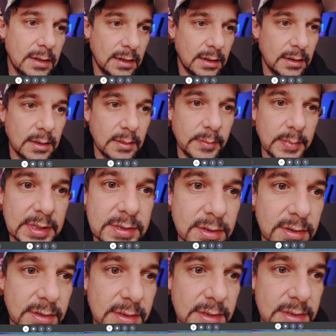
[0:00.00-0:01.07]
here, let me
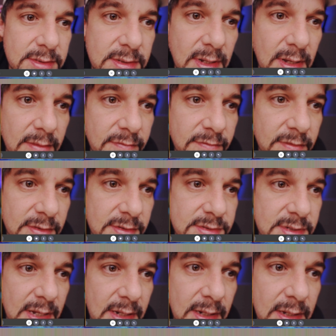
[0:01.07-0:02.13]
turn this off for
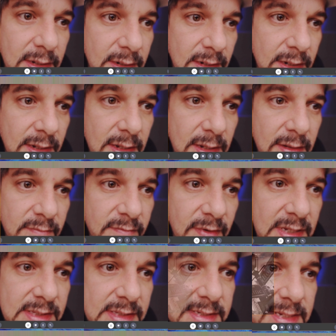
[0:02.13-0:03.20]
a second. If I